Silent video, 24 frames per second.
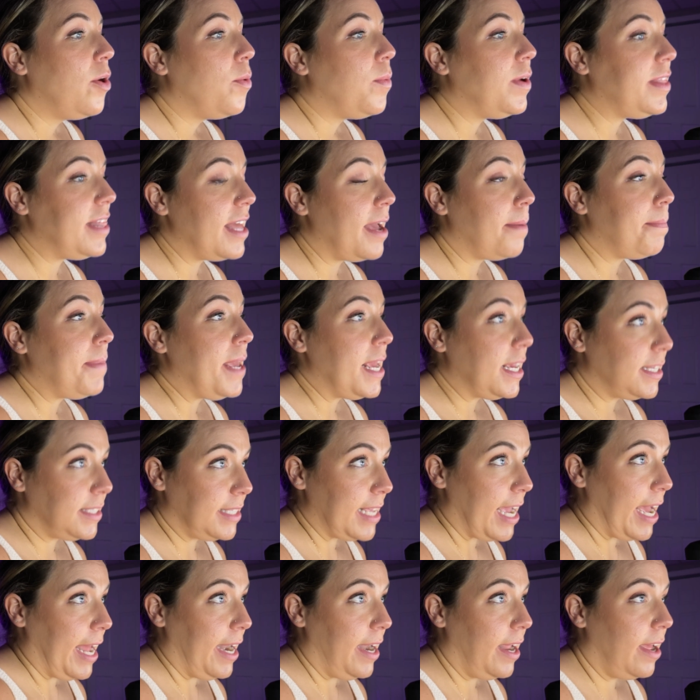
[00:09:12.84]
With that being
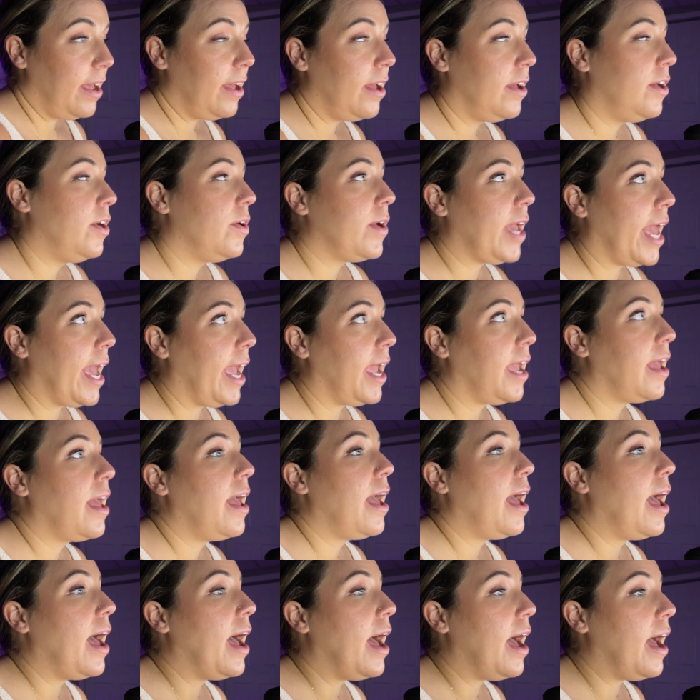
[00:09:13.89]
said, okay,
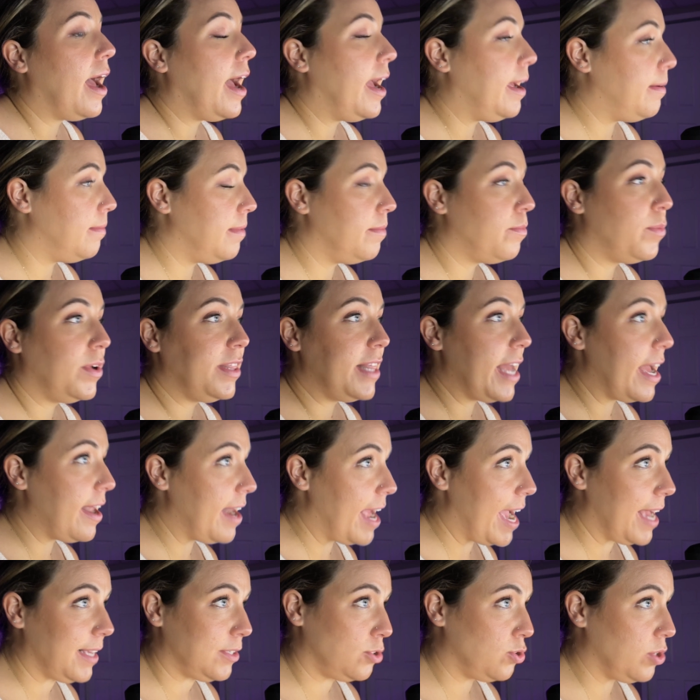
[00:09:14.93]
I'm with that
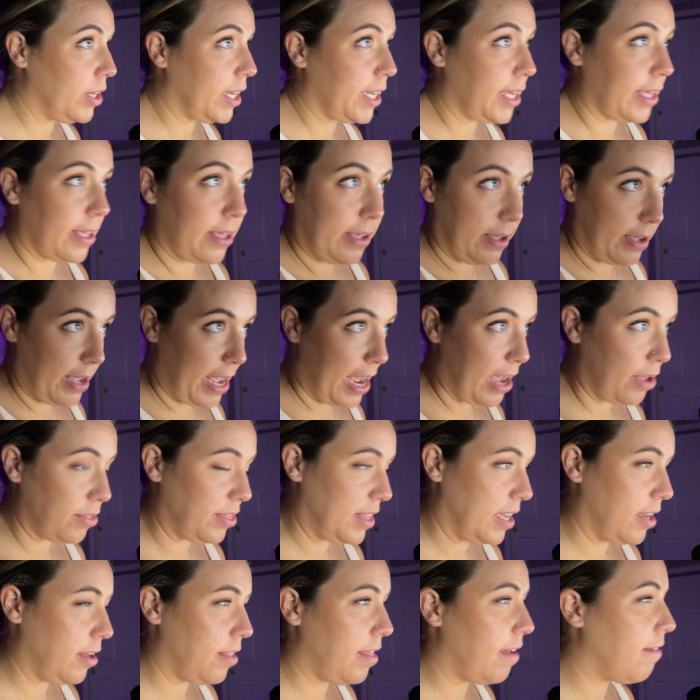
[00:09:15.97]
asterisk out
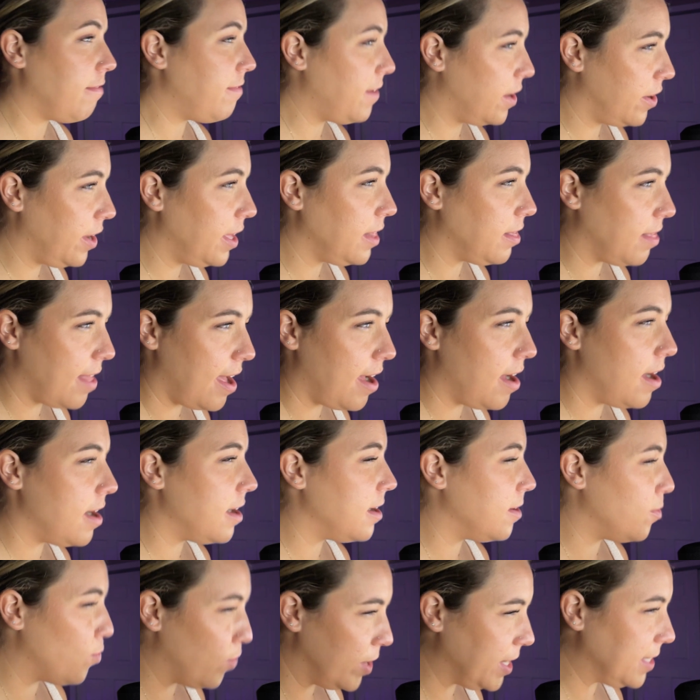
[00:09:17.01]
there, that very
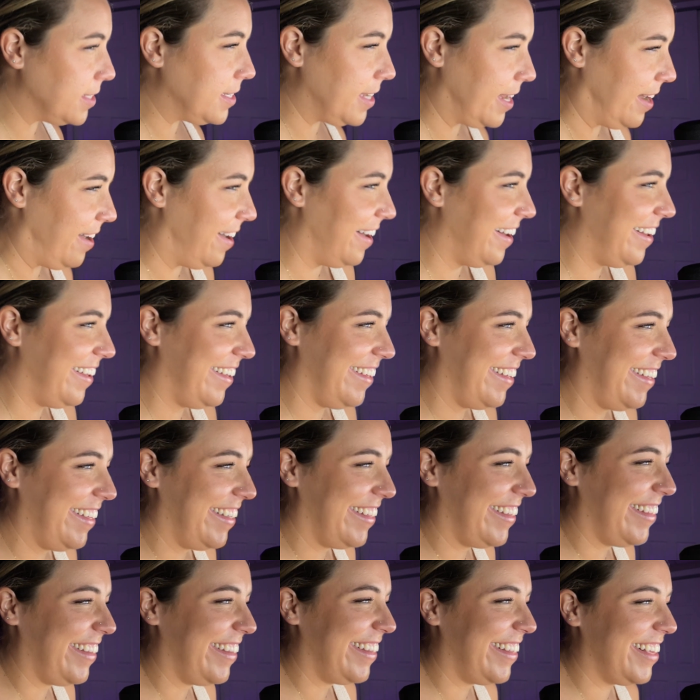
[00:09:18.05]
long-winded
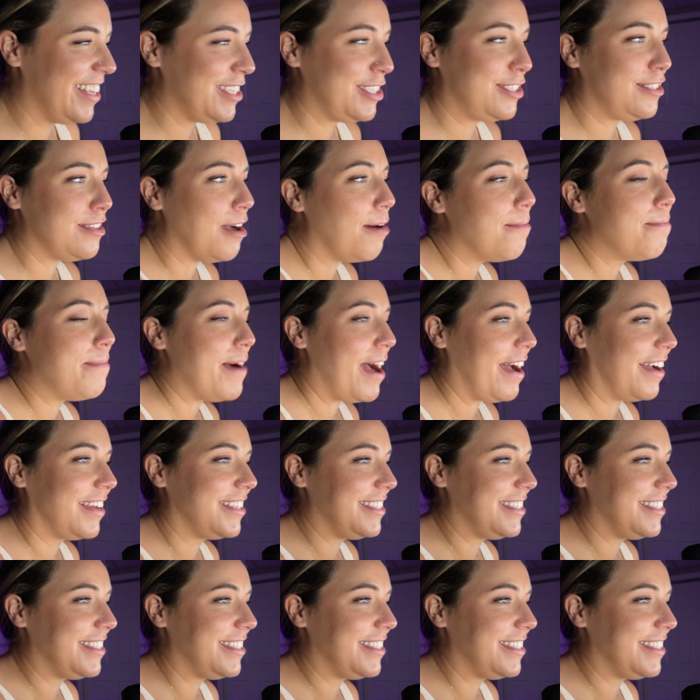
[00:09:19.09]
soapbox